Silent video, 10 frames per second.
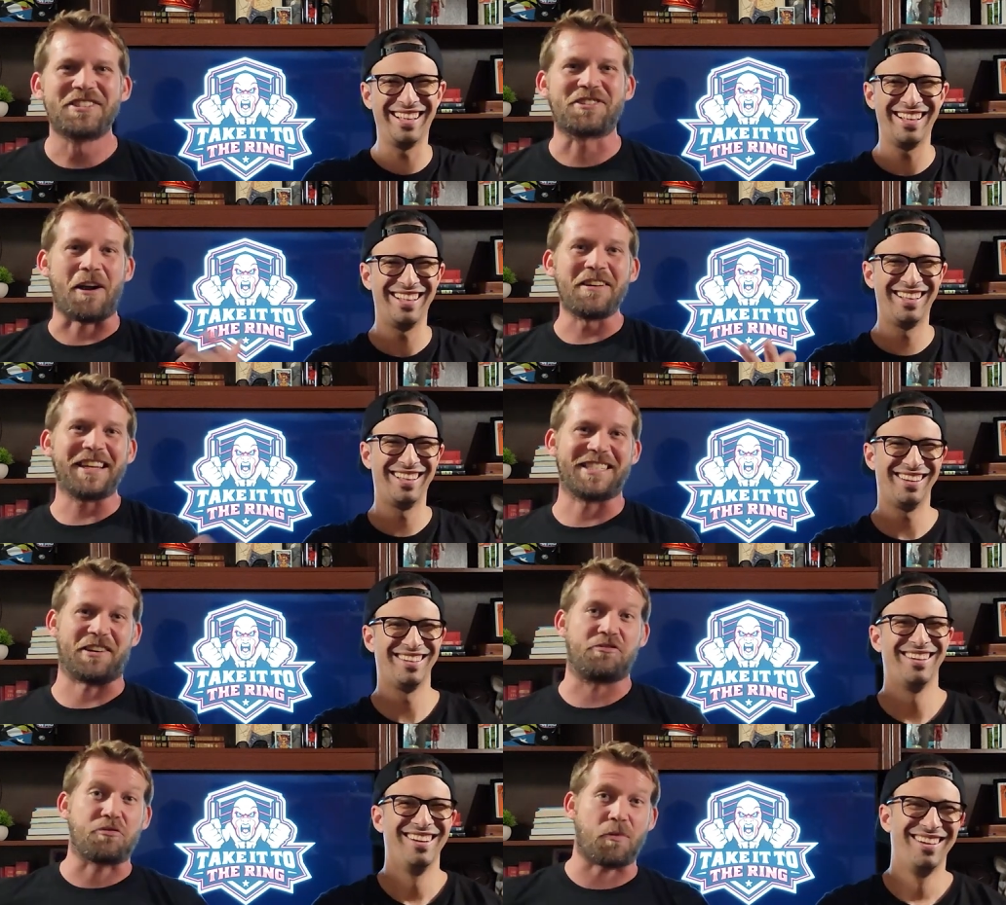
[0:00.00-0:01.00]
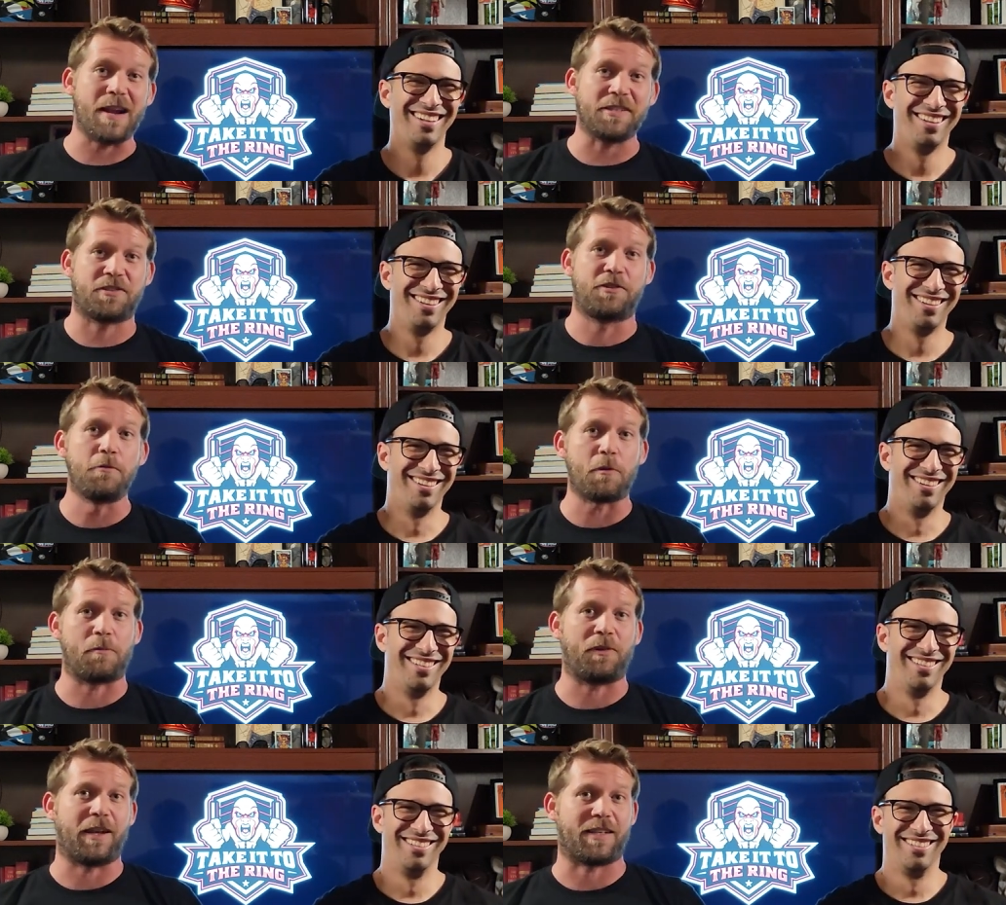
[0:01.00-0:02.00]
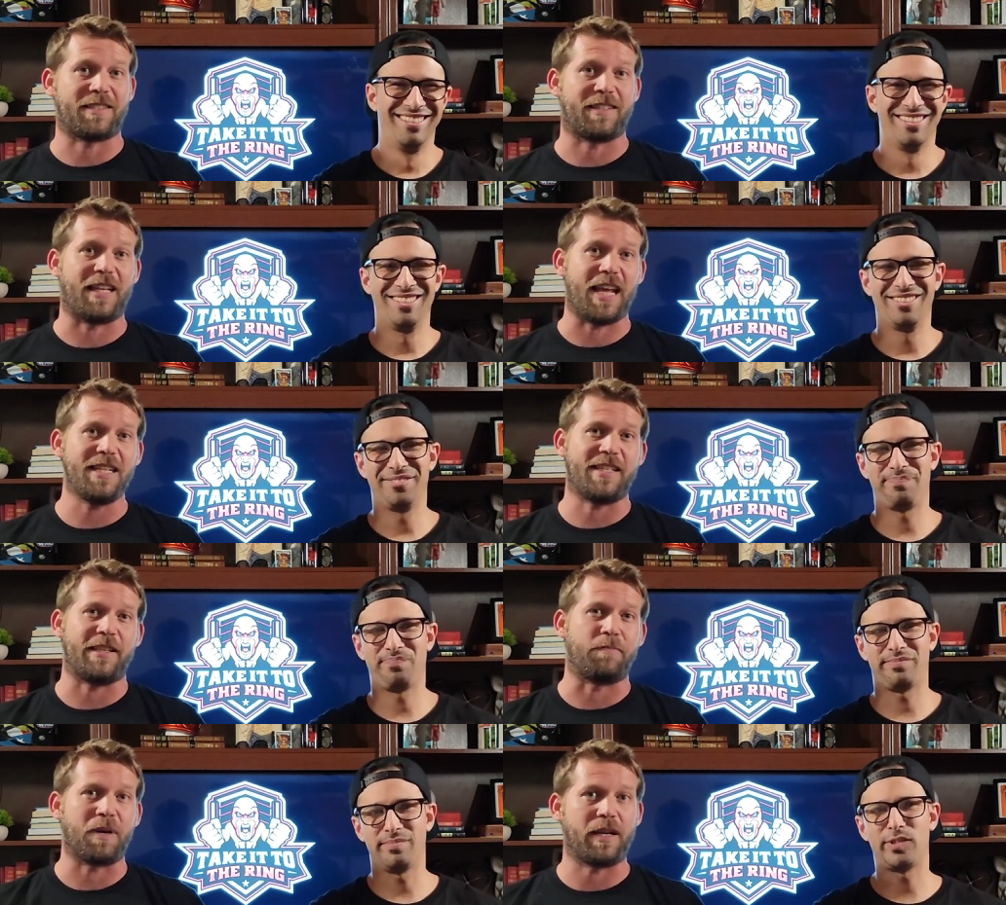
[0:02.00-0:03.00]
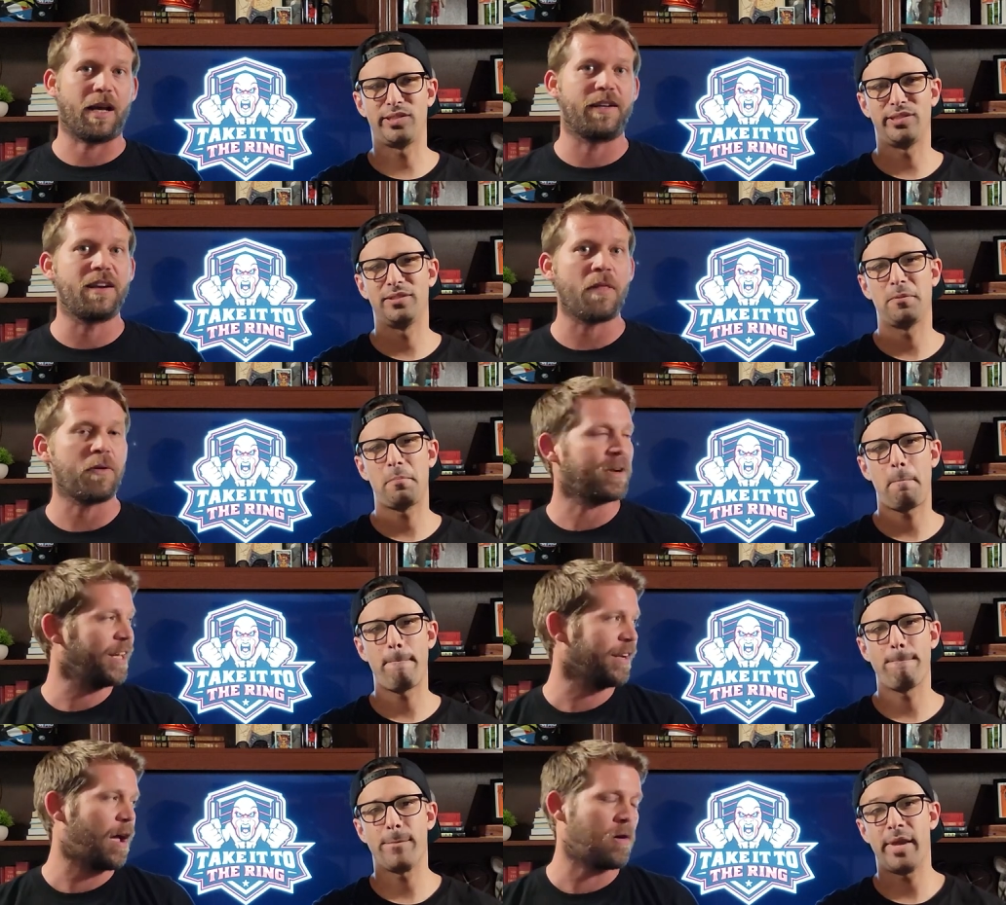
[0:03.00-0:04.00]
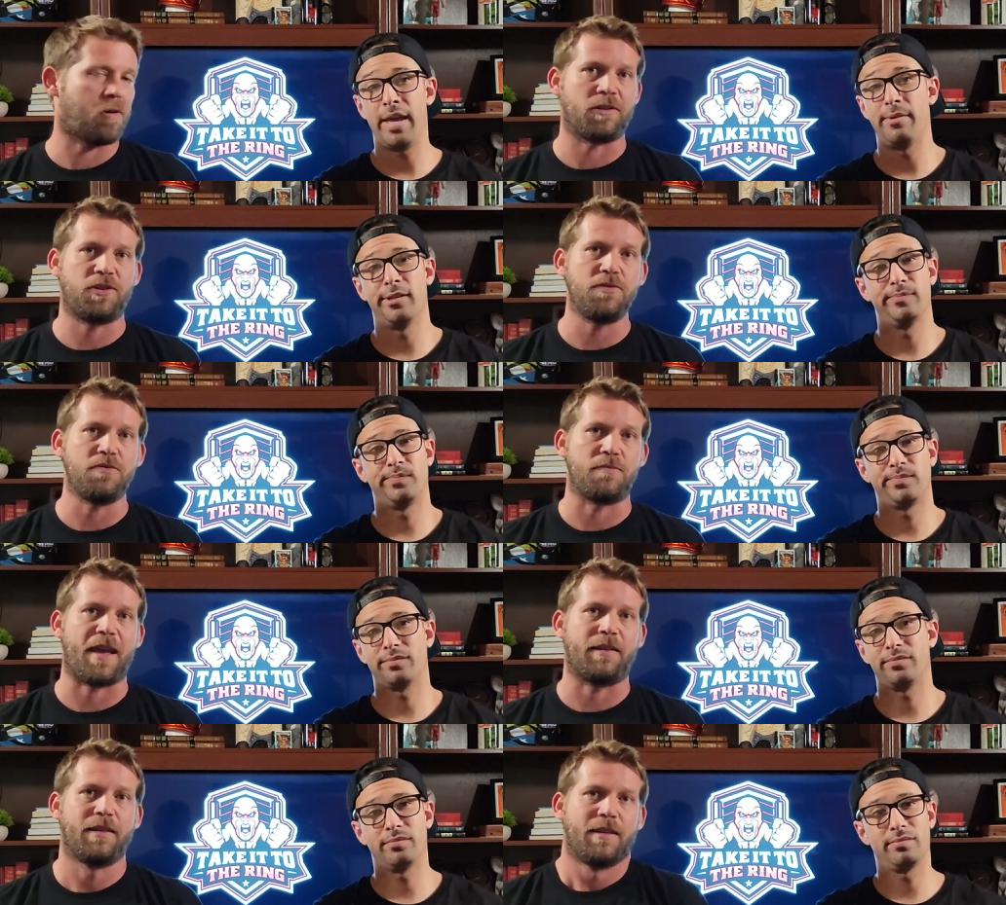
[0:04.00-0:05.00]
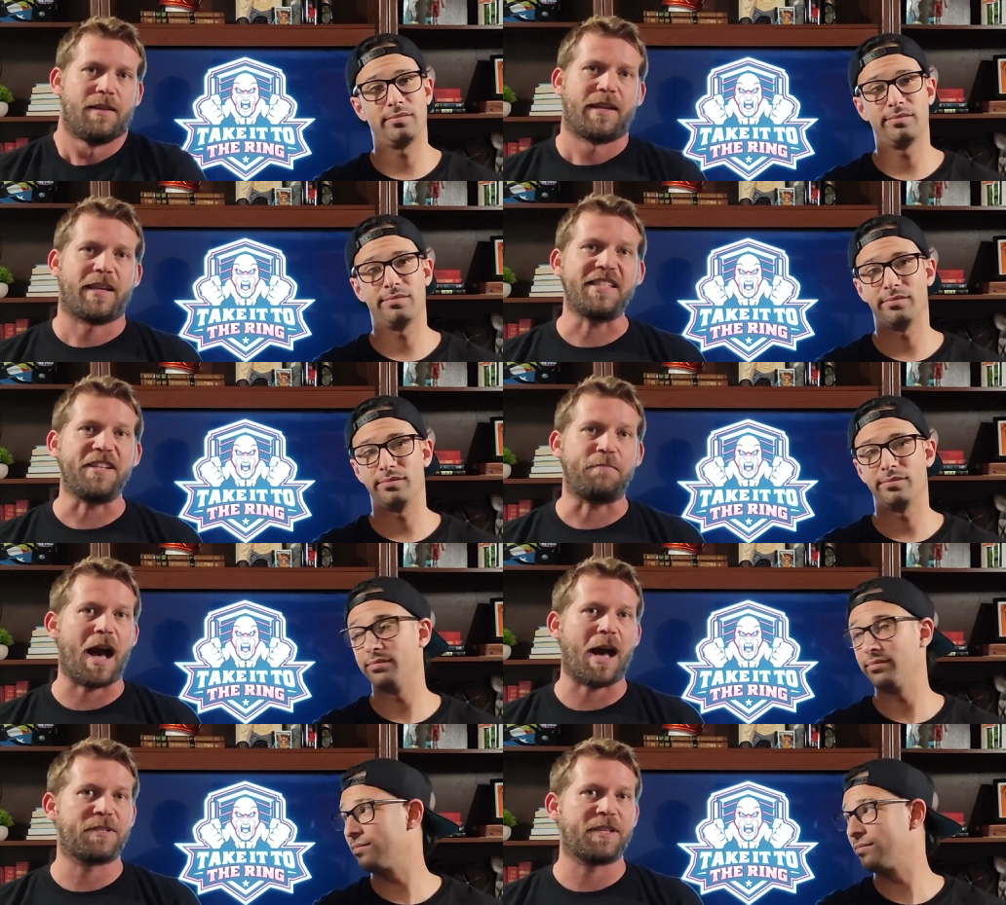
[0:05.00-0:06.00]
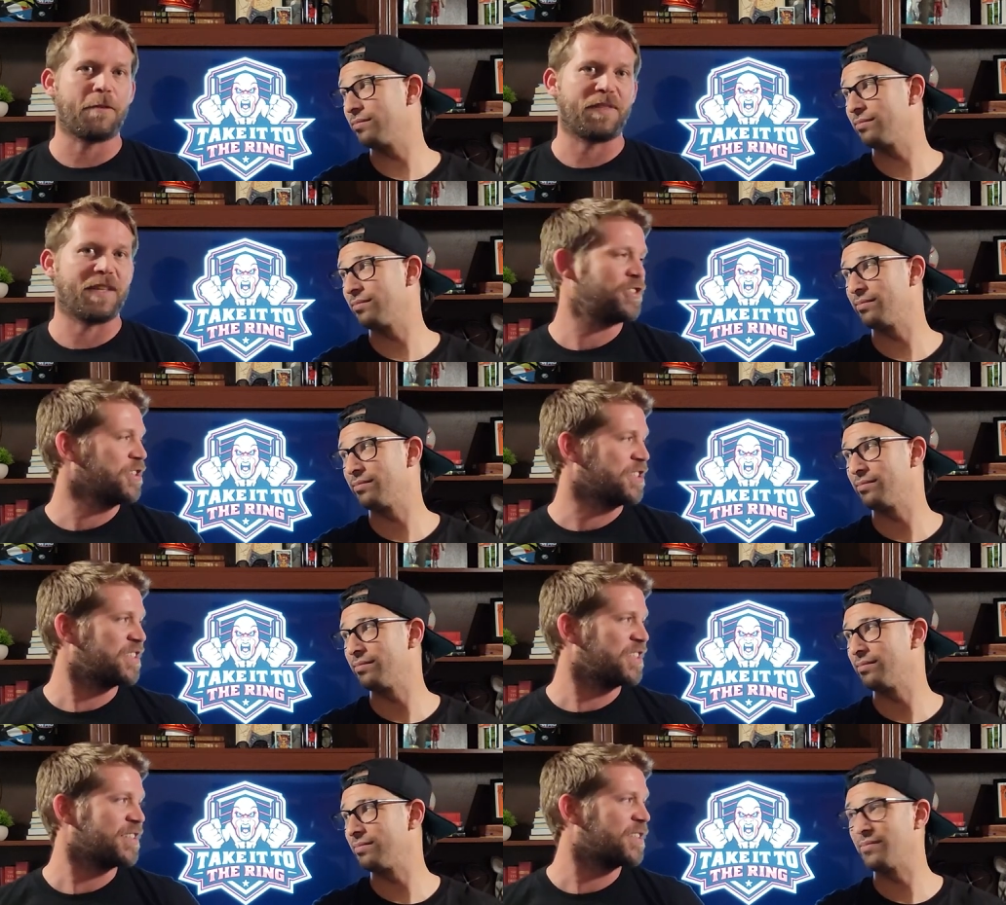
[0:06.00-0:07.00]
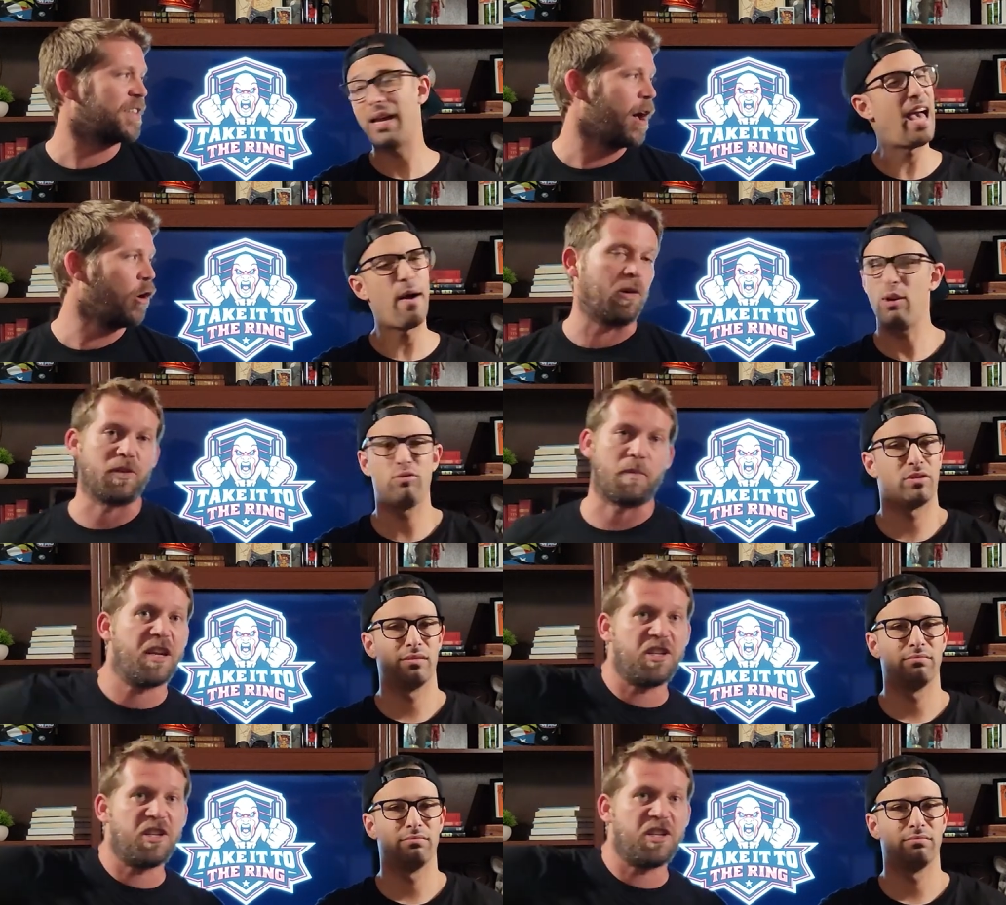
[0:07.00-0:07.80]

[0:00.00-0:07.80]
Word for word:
Speaker 1: Strom gets a great superplex to Gacy, but another kick out yeah, on two, man. Gacy pops up and then just sends the elbows, man.